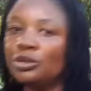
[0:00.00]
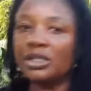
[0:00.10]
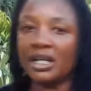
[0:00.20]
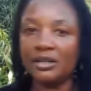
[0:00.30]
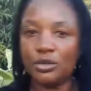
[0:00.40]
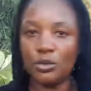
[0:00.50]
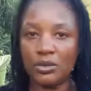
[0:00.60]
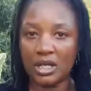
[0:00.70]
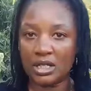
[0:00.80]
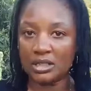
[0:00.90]
can do
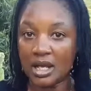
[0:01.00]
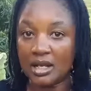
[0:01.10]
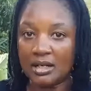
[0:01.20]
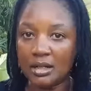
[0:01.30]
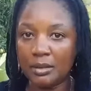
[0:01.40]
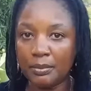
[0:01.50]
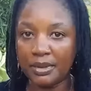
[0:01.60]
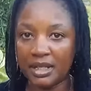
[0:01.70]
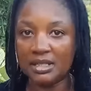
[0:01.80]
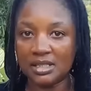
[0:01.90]
that and
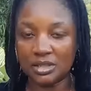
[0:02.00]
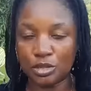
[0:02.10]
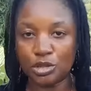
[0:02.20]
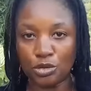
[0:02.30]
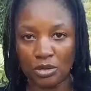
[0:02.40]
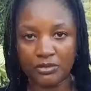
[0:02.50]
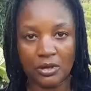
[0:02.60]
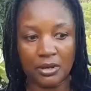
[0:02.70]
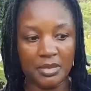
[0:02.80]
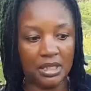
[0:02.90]
place it to cure for
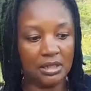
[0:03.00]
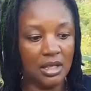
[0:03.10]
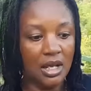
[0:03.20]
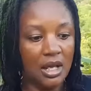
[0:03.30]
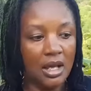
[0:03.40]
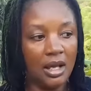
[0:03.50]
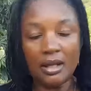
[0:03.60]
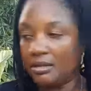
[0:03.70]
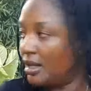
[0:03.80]
a bit. And